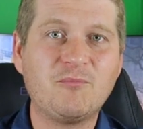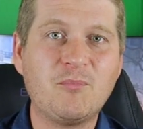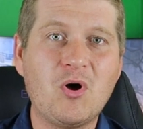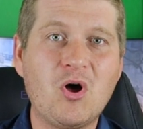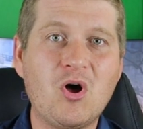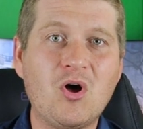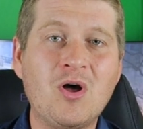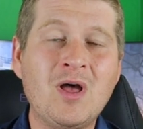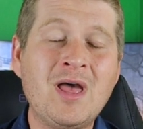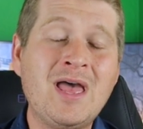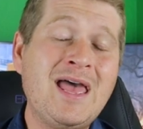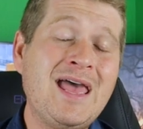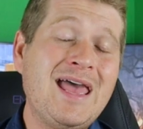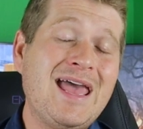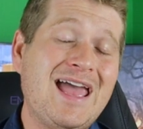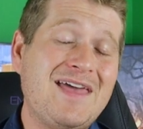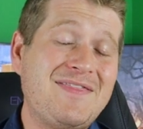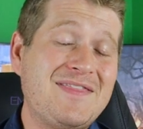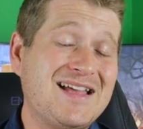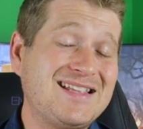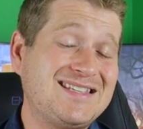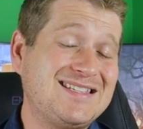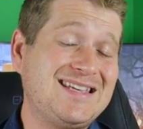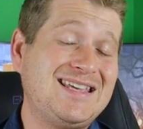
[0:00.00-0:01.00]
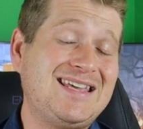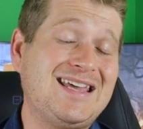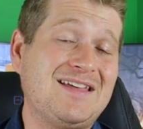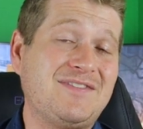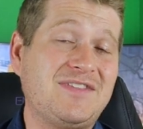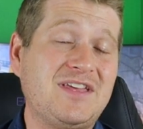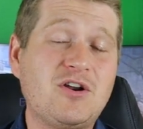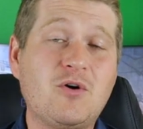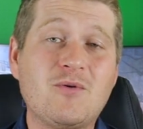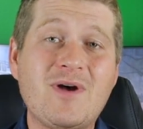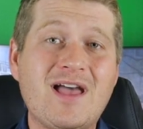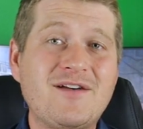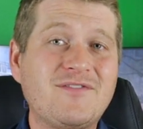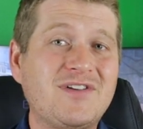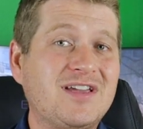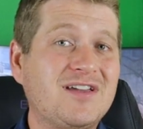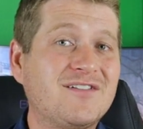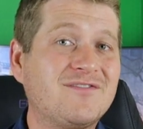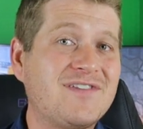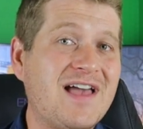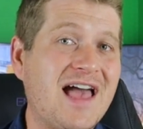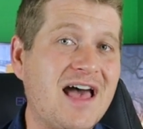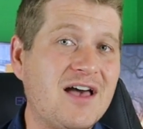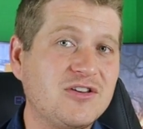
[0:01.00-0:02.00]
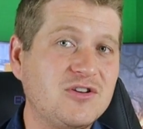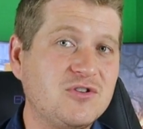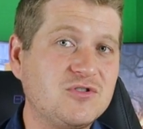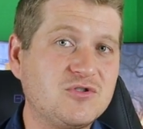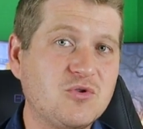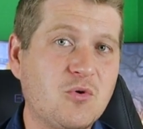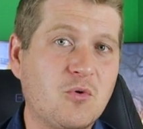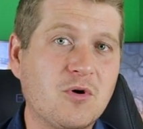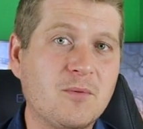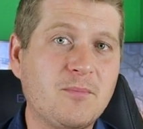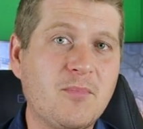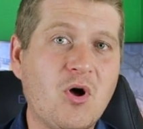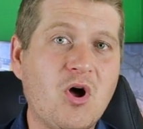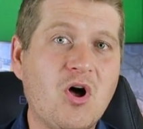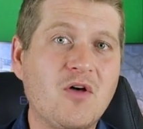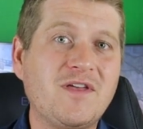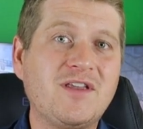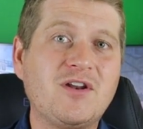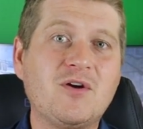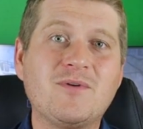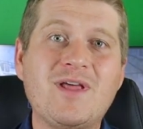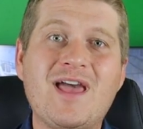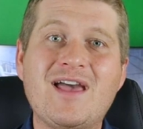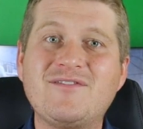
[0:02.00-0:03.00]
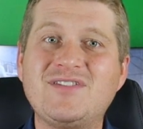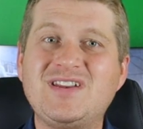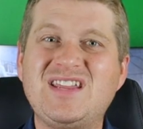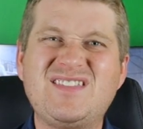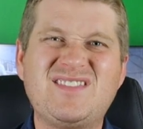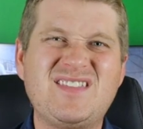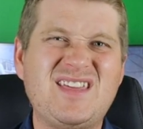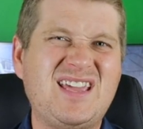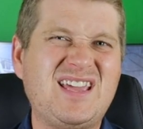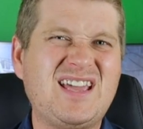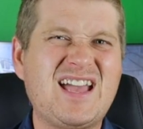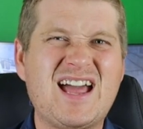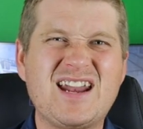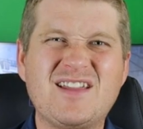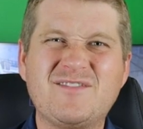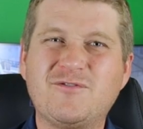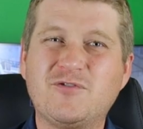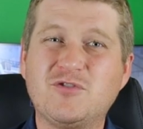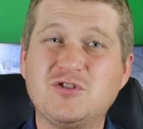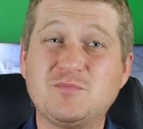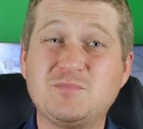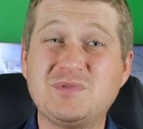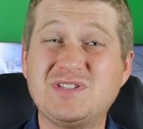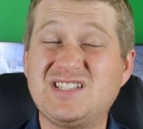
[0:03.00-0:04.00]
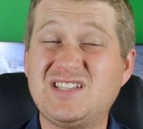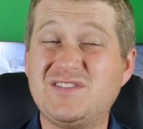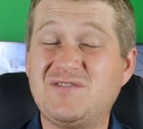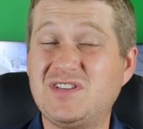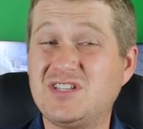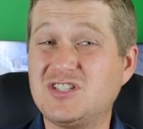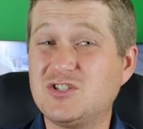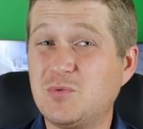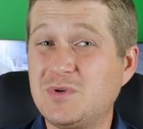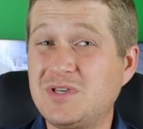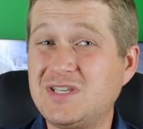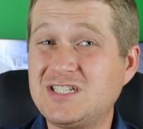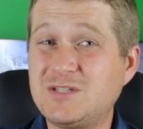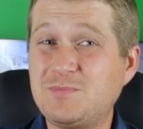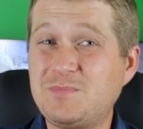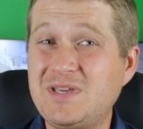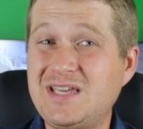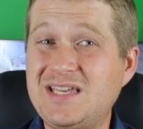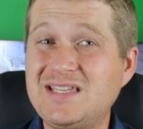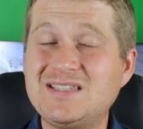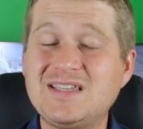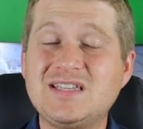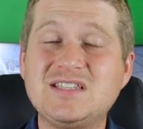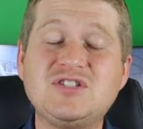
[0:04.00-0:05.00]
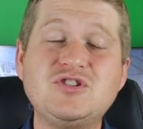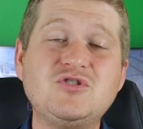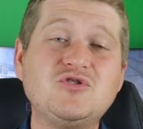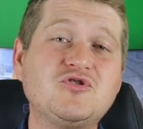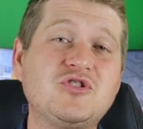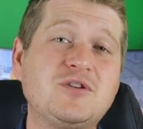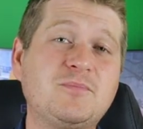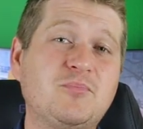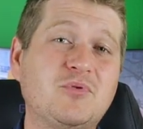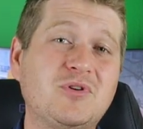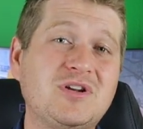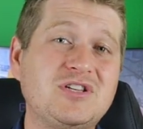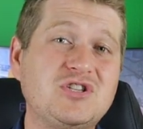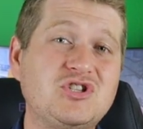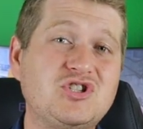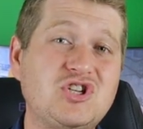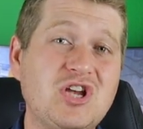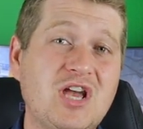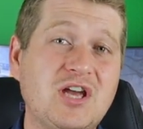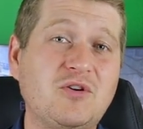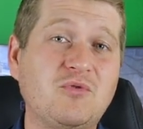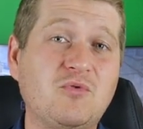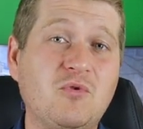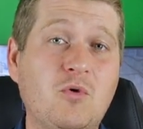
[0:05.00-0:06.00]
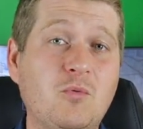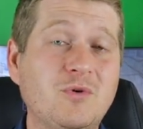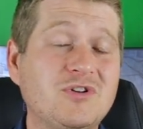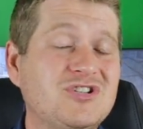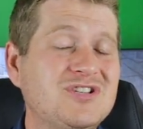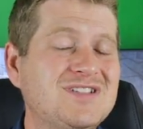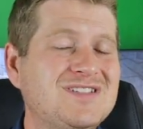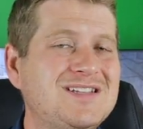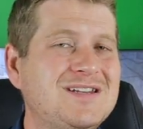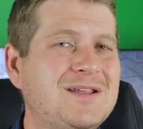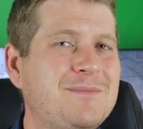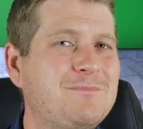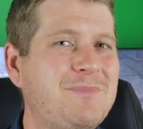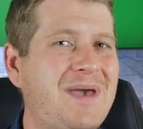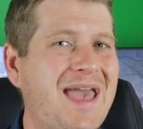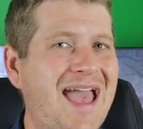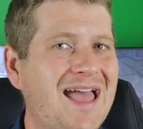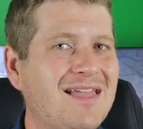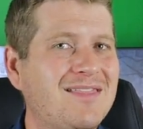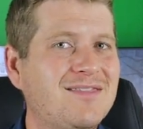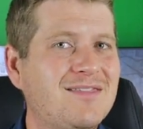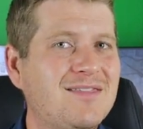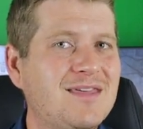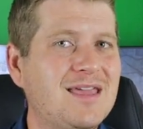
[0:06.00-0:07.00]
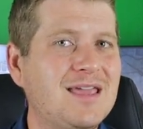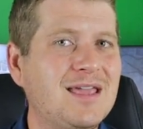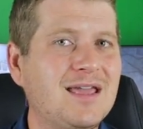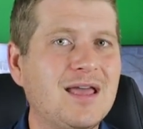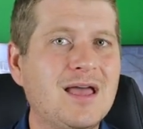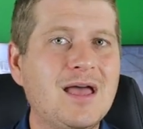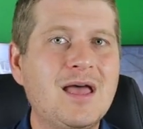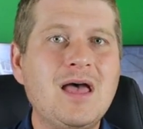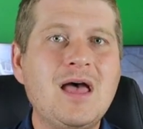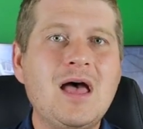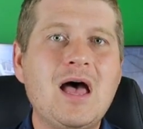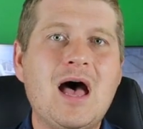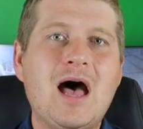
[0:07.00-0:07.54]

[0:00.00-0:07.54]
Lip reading: ball. And that's it. They don't have like a value tour ball. They don't have anything kind of for specific swing speeds. It's usually pretty general, which isn't a bad thing.